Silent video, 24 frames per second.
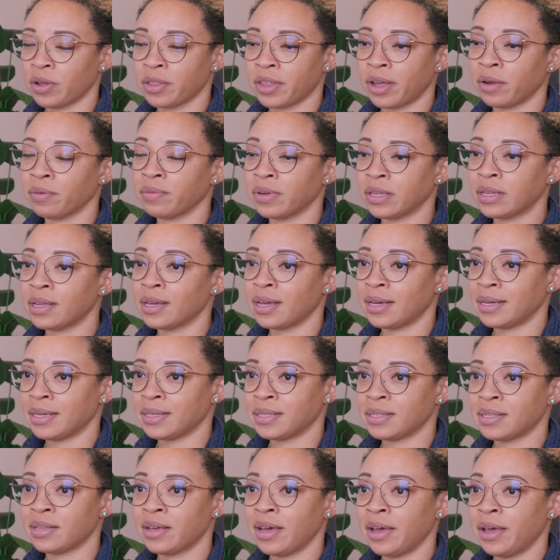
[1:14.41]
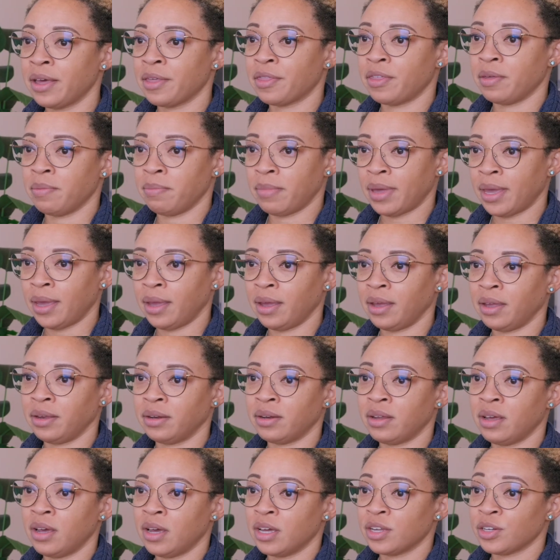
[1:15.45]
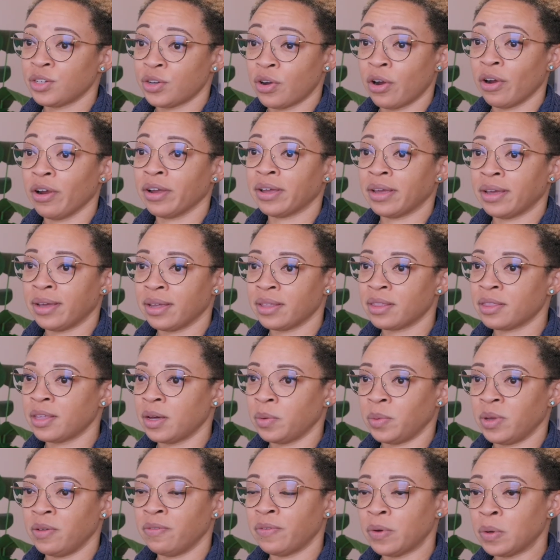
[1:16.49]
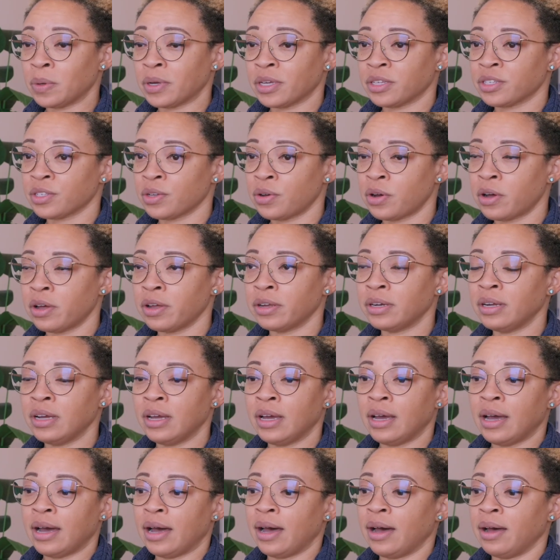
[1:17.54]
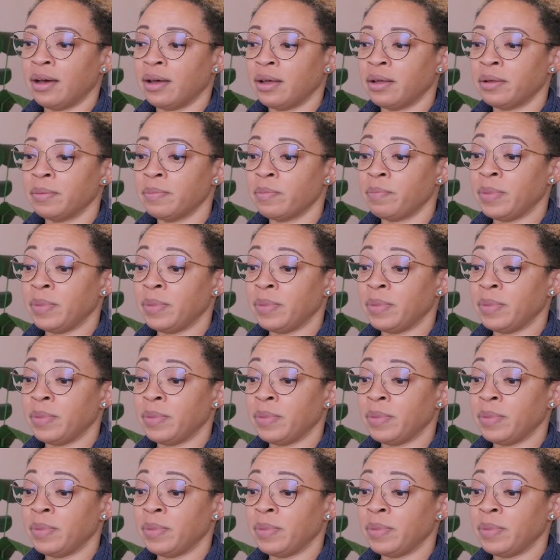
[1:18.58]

That really is the main target that we focus on uh,